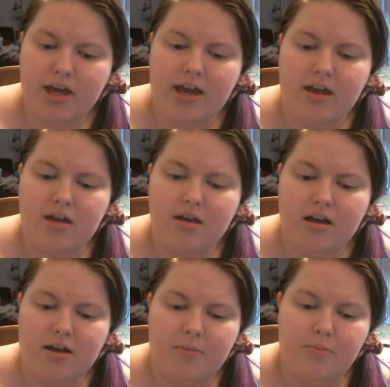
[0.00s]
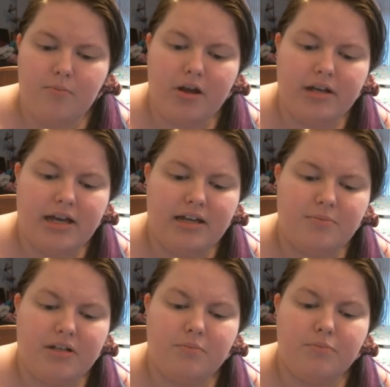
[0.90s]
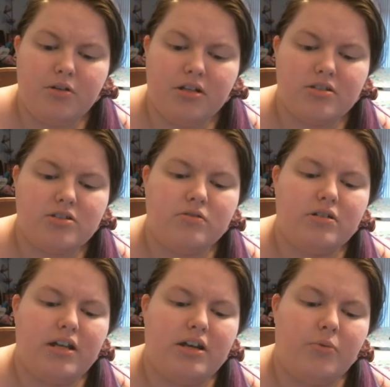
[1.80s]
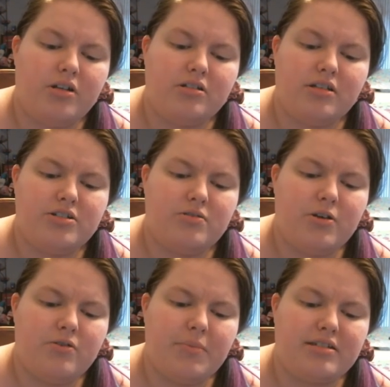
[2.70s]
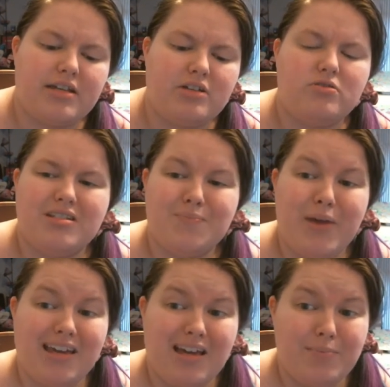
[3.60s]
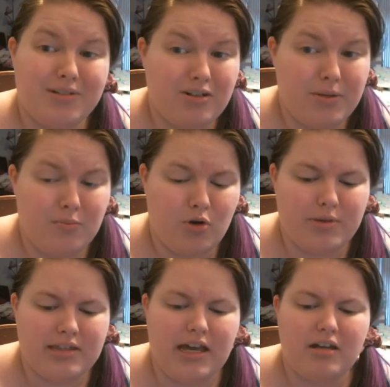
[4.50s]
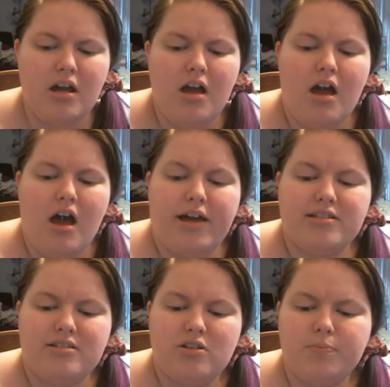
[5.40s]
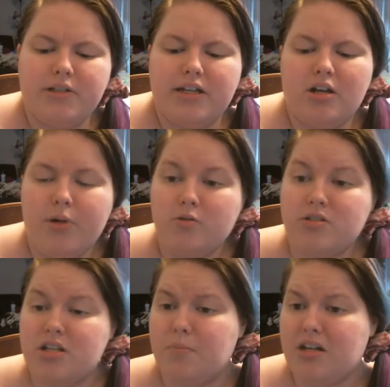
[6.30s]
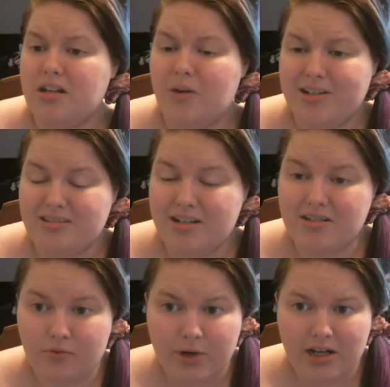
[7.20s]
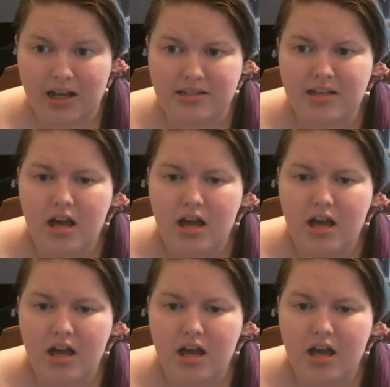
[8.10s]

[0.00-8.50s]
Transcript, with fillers: a Mary Kay independent beauty consultant, and I wanted to let you know that my schedule is picking up a little bit more with that. I still plan on posting Monday, Wednesdays, and Fridays,